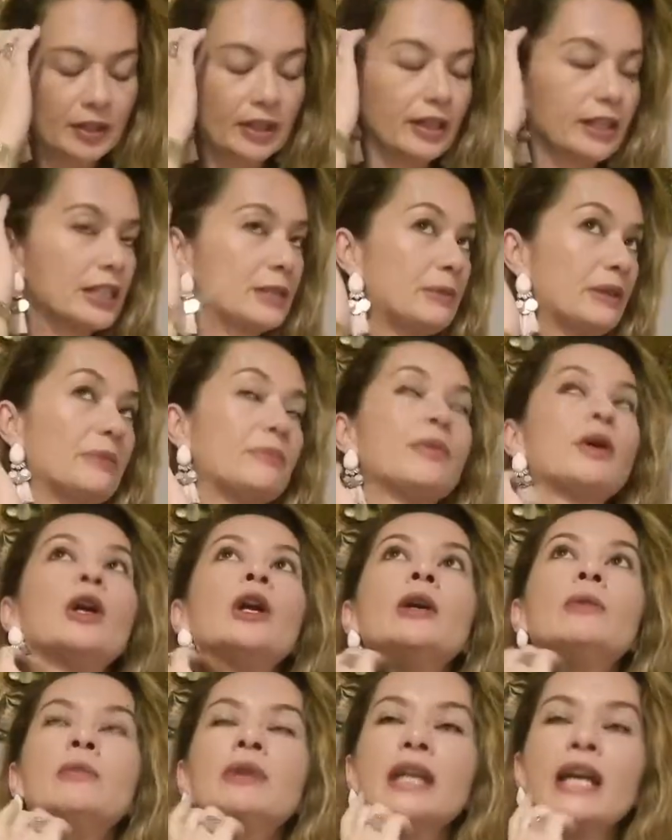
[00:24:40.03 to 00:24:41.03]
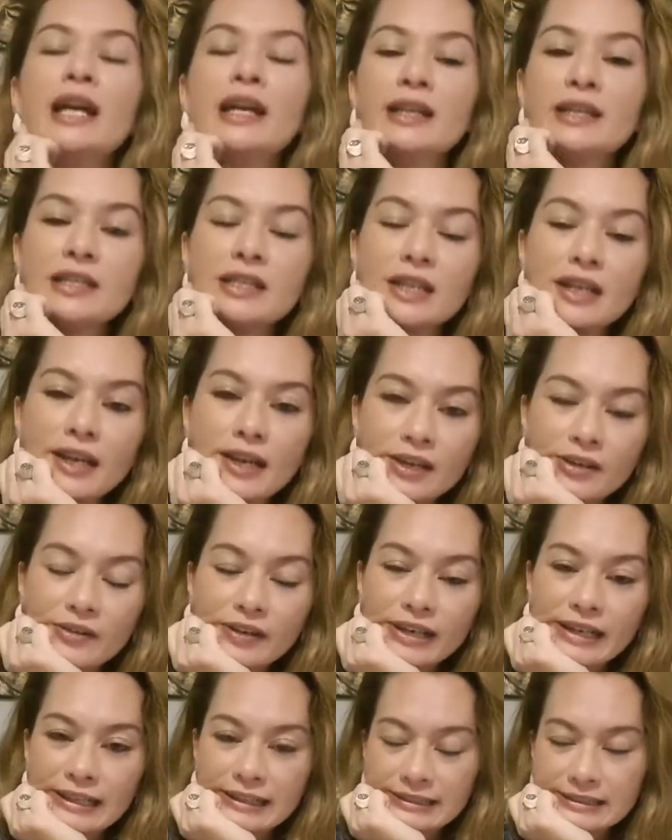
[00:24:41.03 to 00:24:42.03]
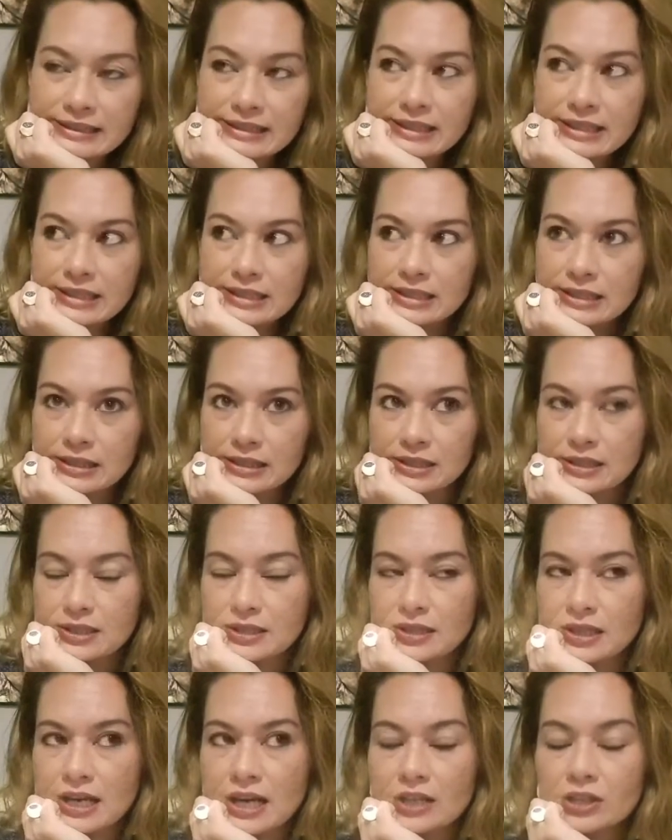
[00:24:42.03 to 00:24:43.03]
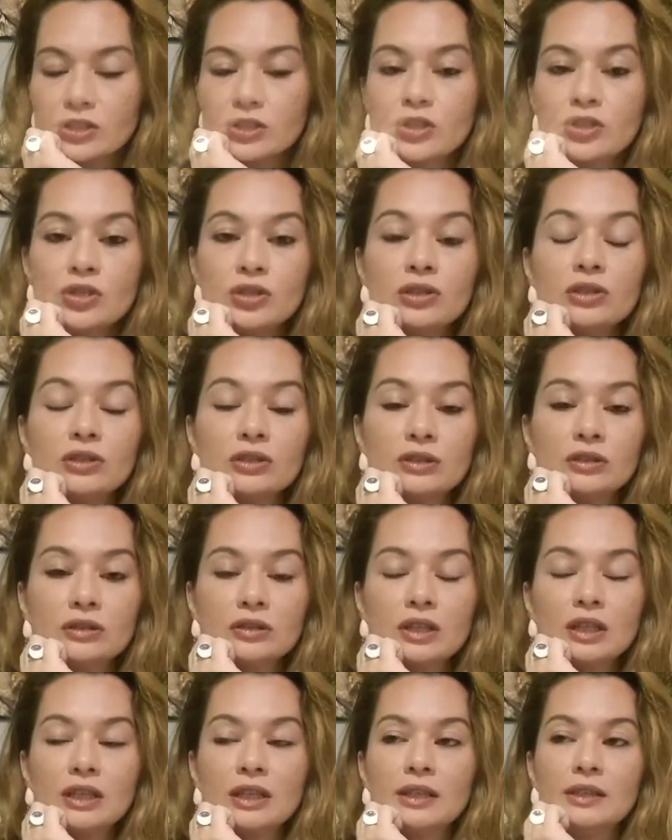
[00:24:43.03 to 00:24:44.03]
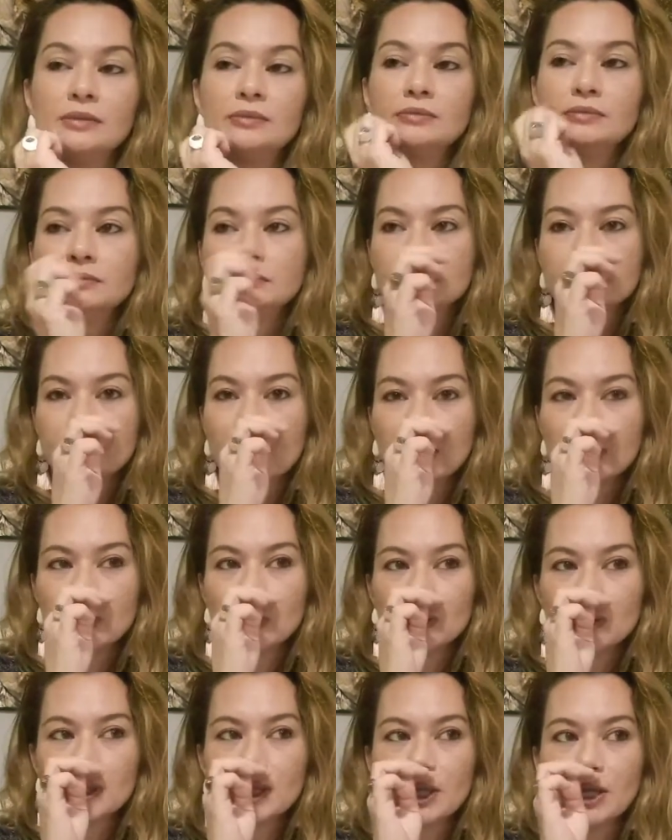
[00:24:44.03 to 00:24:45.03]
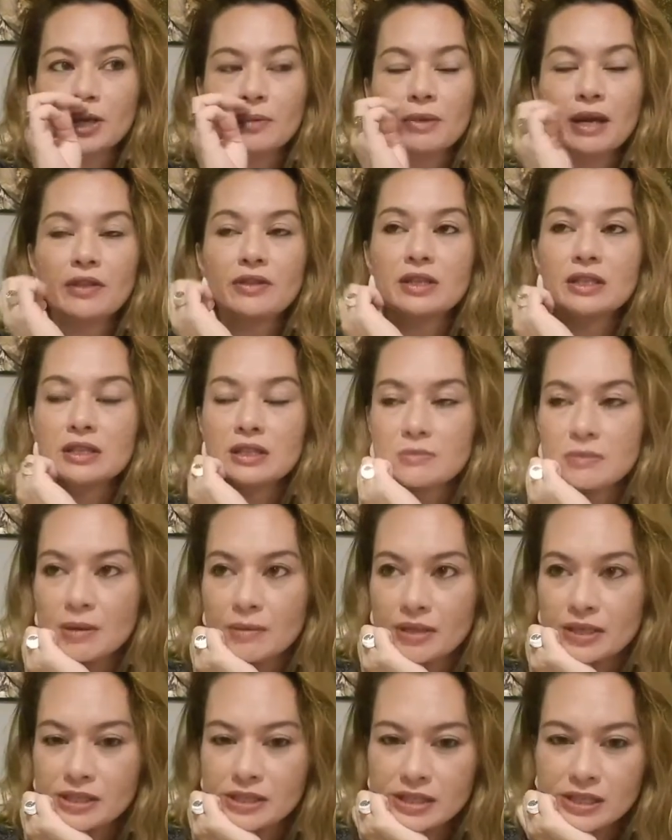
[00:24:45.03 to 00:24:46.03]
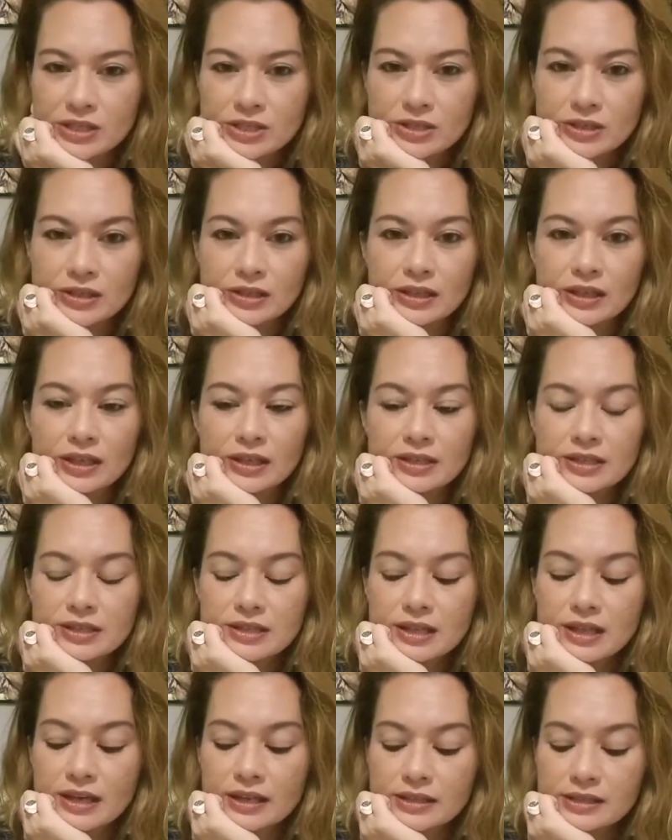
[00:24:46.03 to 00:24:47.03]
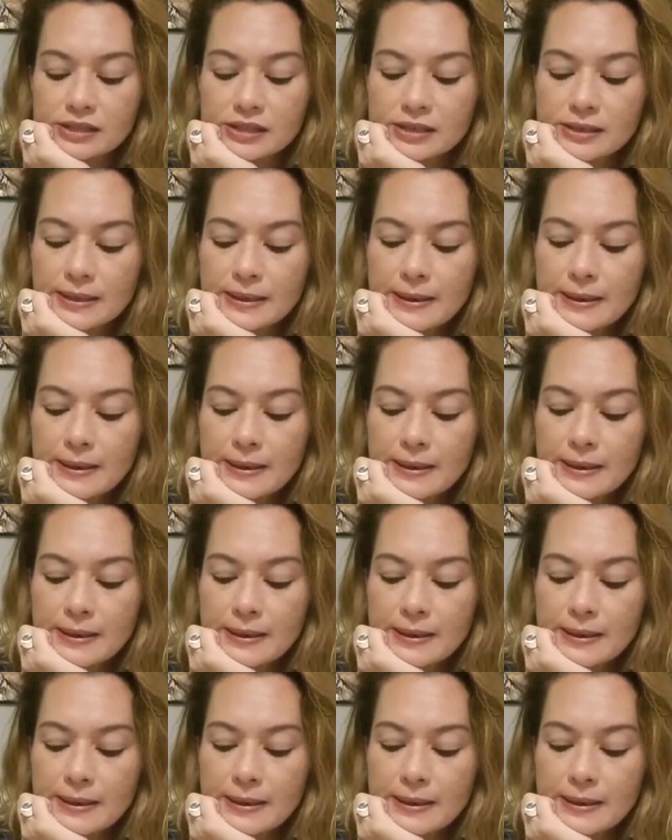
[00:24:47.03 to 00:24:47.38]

that has been permeating our reality since last June. I talked a lot about this in my meditation class, that